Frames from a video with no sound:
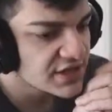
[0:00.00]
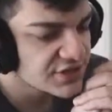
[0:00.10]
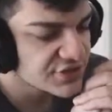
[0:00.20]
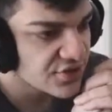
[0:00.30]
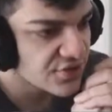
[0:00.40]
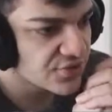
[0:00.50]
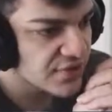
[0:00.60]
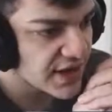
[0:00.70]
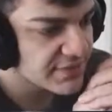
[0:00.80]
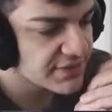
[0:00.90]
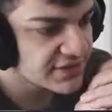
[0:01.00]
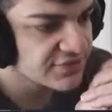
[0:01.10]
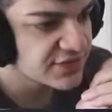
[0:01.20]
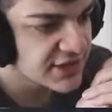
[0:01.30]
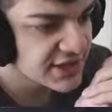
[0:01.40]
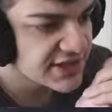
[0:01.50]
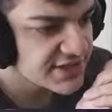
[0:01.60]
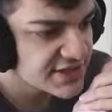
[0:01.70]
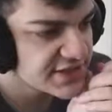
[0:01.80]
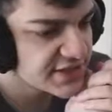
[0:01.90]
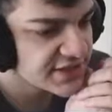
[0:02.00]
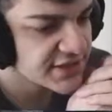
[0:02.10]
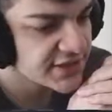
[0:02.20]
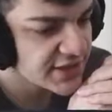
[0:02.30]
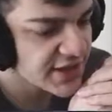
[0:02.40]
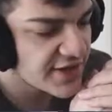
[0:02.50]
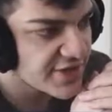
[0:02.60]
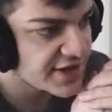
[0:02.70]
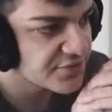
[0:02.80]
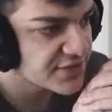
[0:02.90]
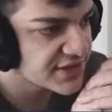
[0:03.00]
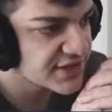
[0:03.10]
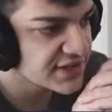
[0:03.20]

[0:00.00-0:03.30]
So I believe we cleanse here and then we